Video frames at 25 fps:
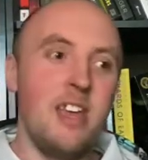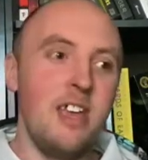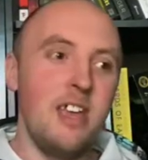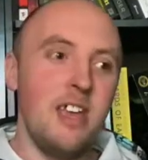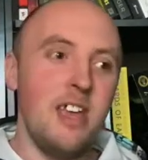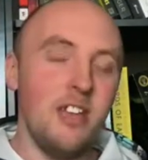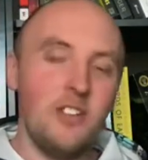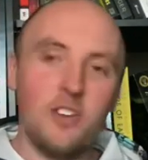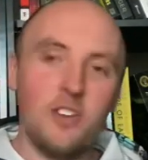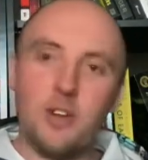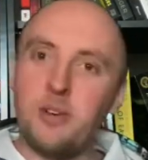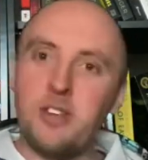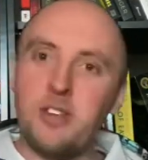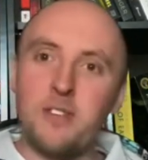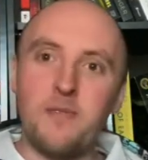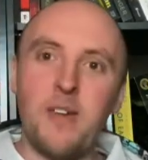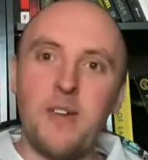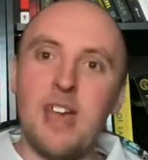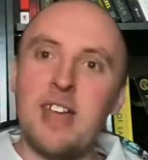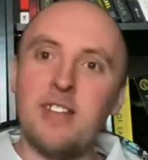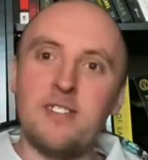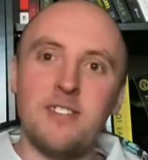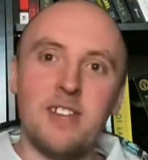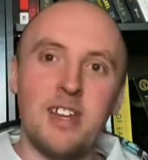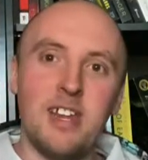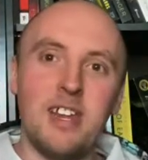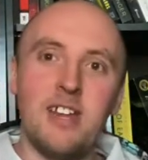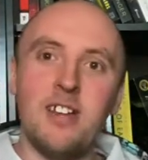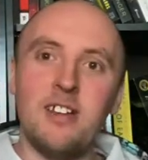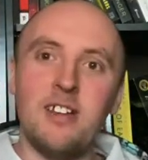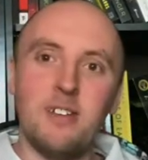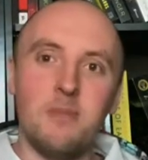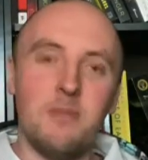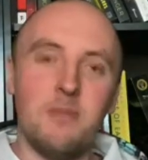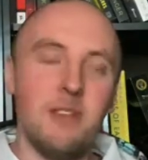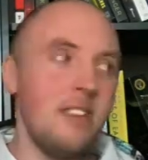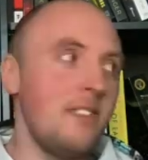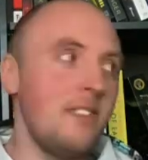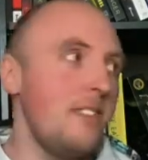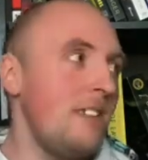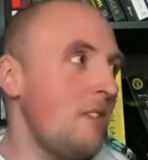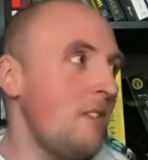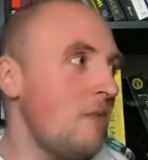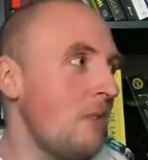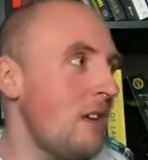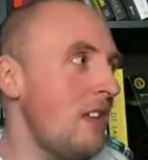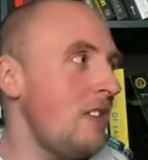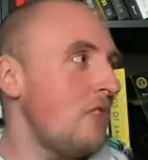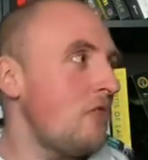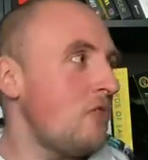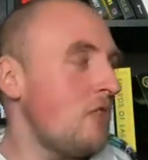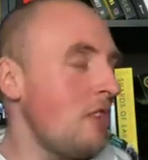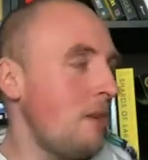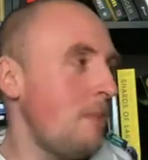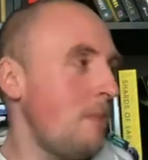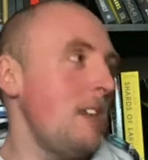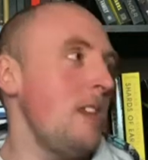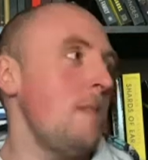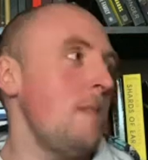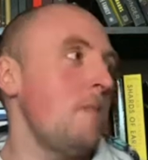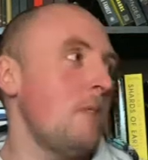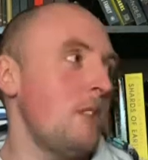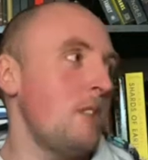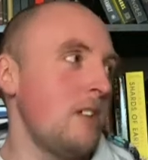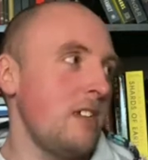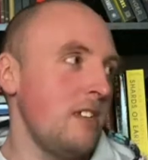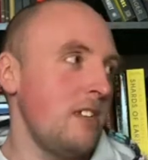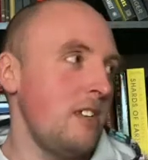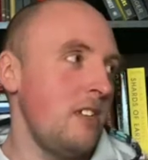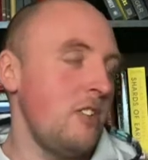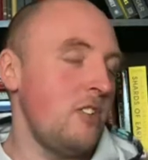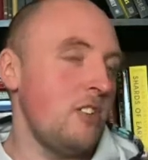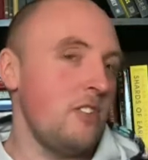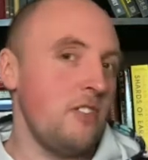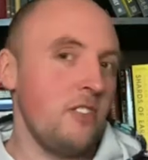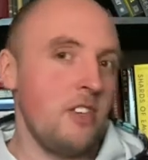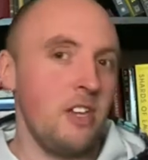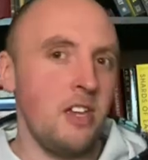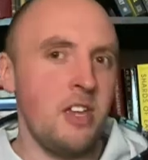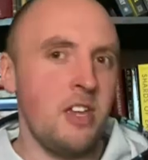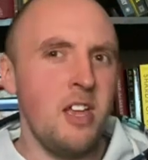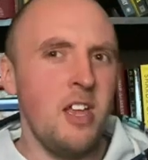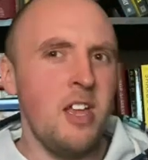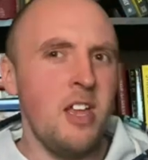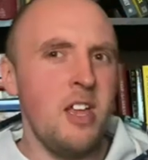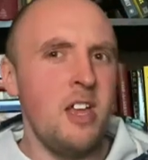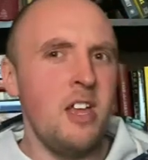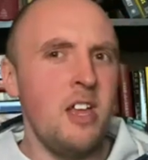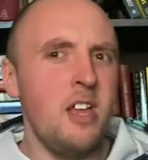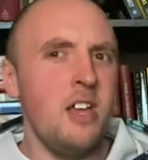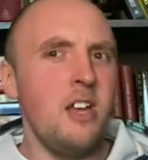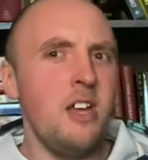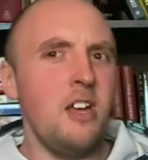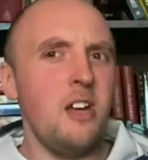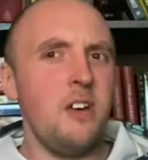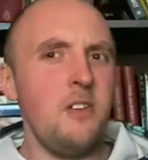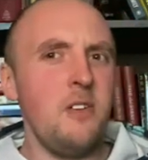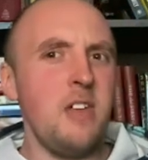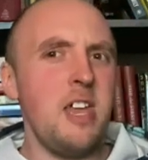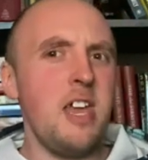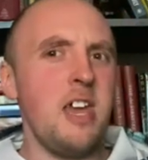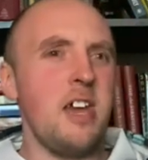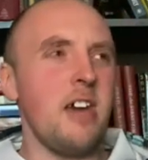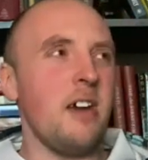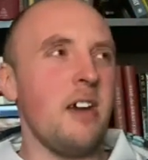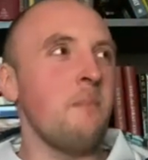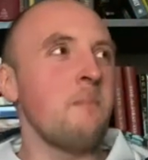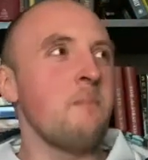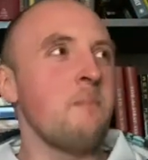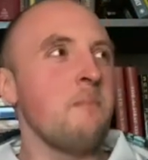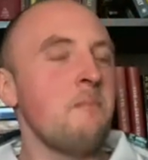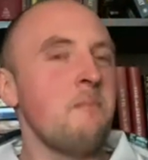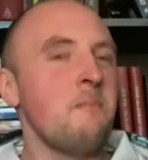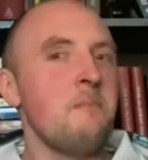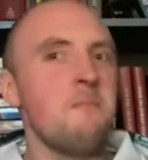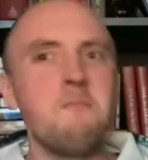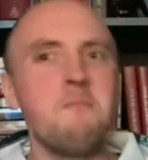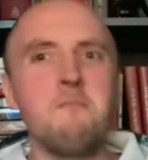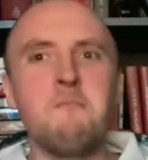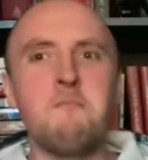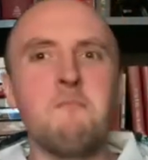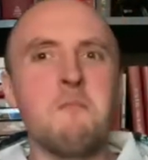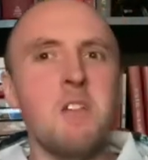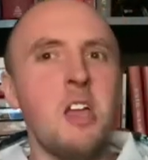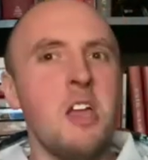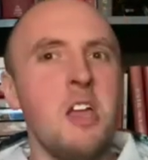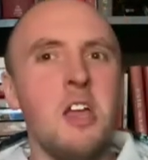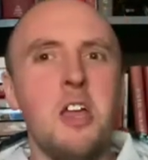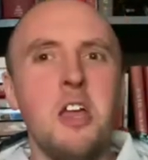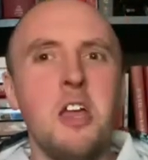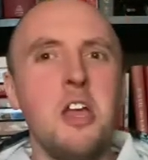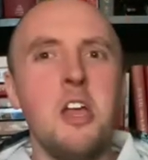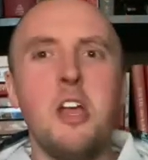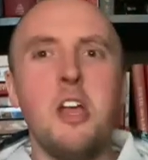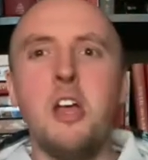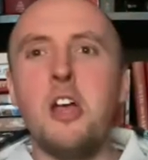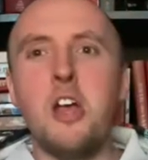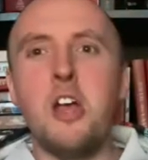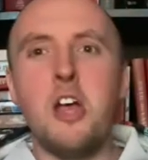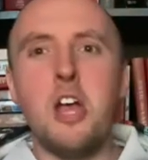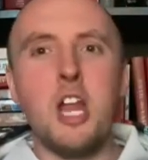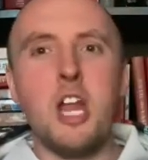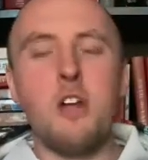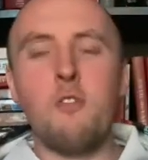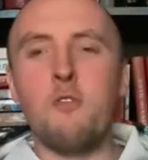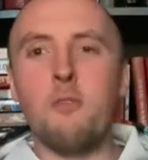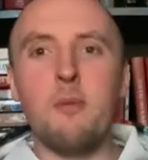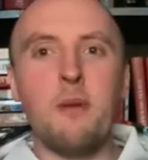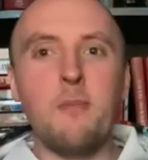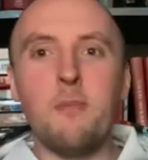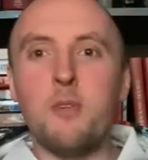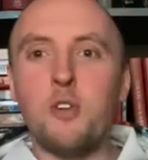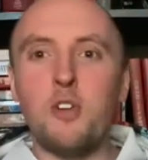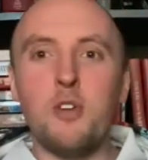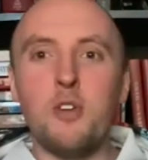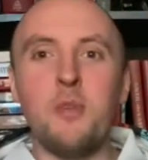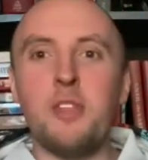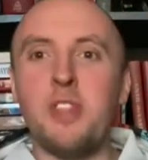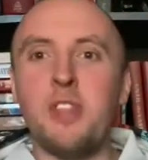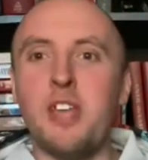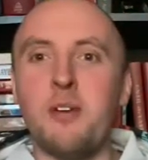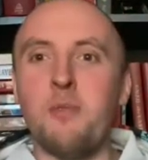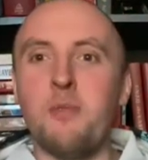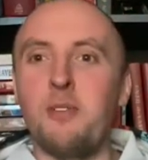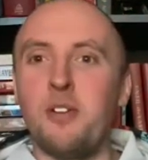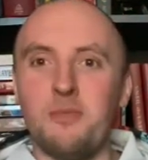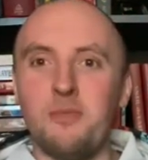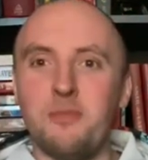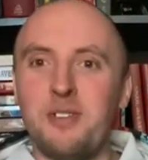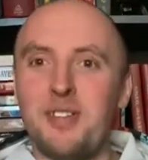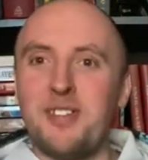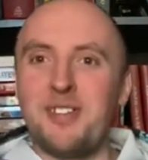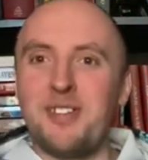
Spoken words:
it's always fascinating to me because he's written so many books and he's just like, oh, yeah, I don't remember doing that one.